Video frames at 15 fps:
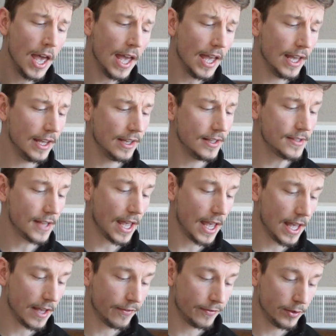It is
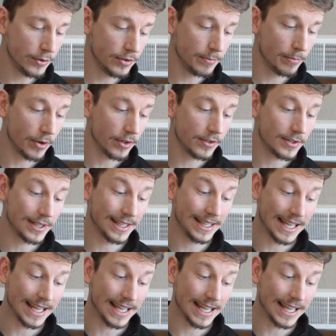a Fusion Burst